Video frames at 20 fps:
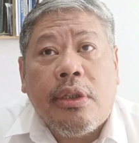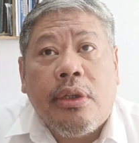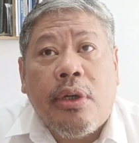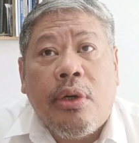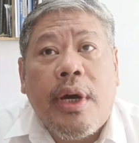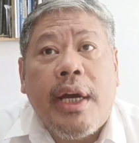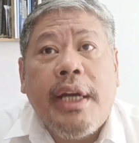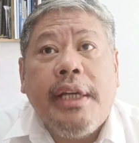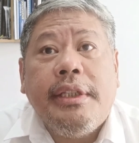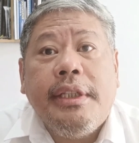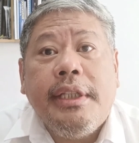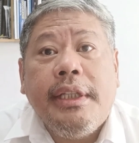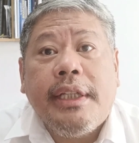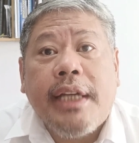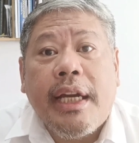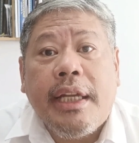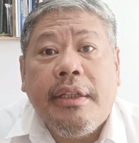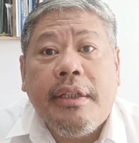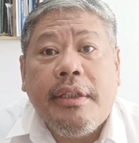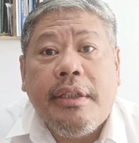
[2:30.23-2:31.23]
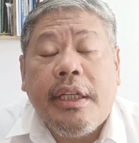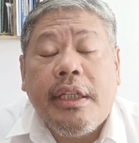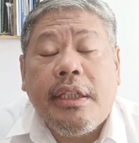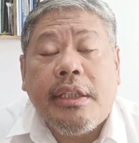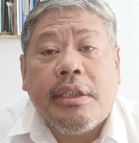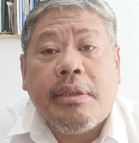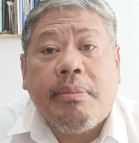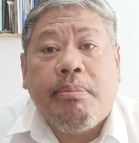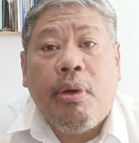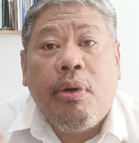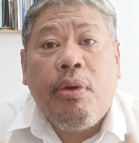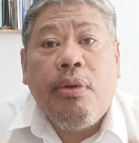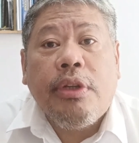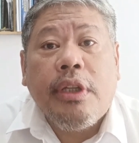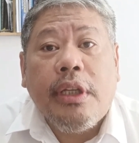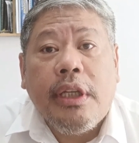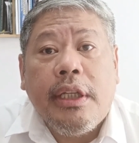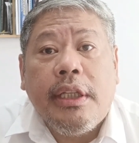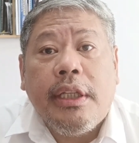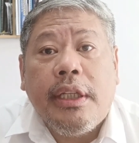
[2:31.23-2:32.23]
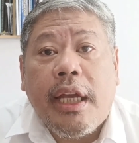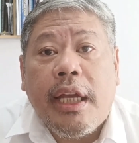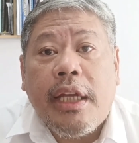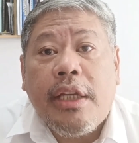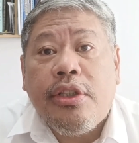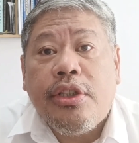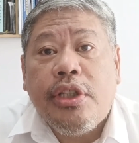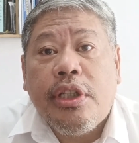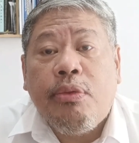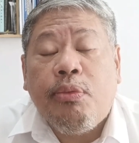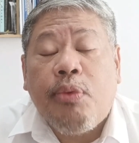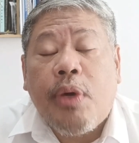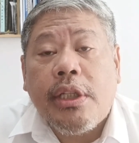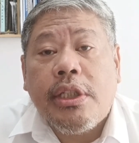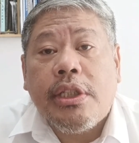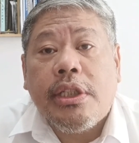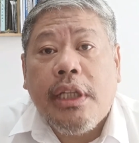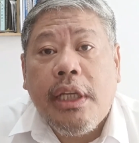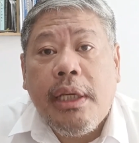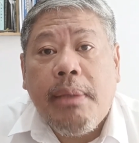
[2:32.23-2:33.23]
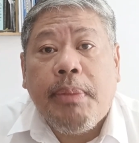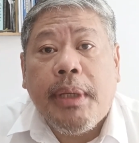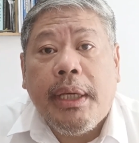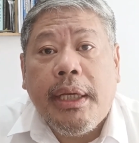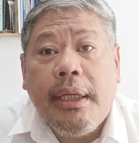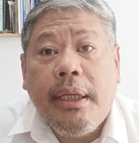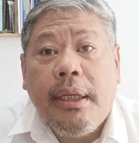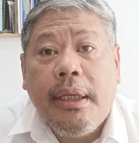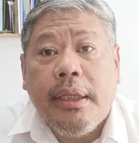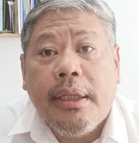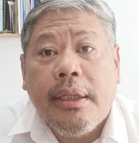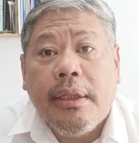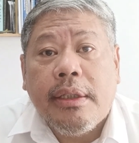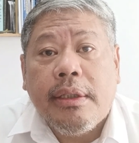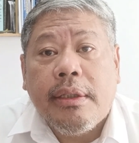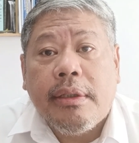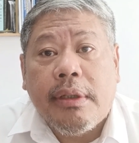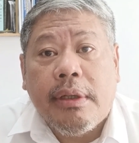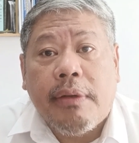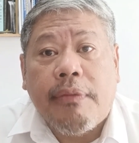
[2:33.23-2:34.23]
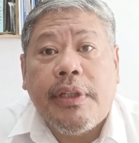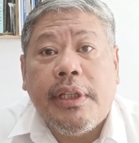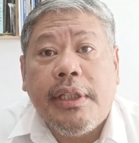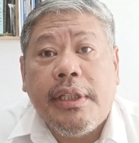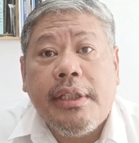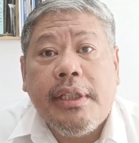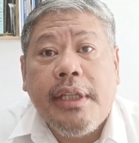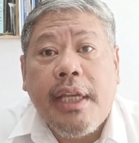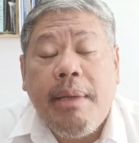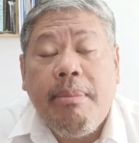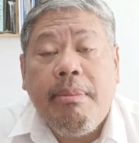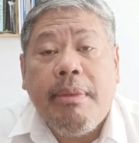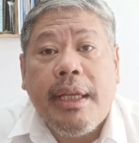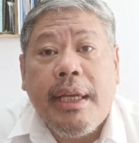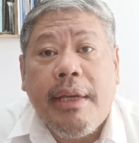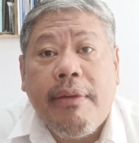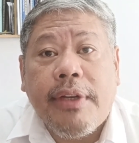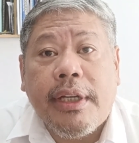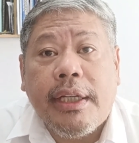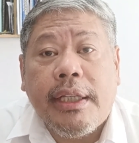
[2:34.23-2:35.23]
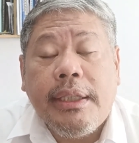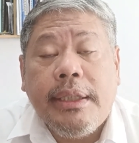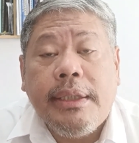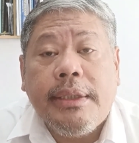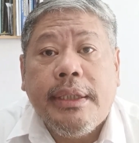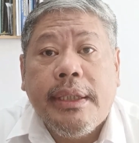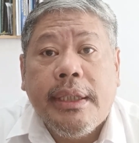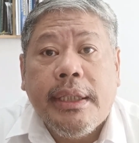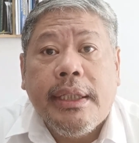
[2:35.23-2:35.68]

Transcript: OIC candidates both in engine watchkeeping of the same level,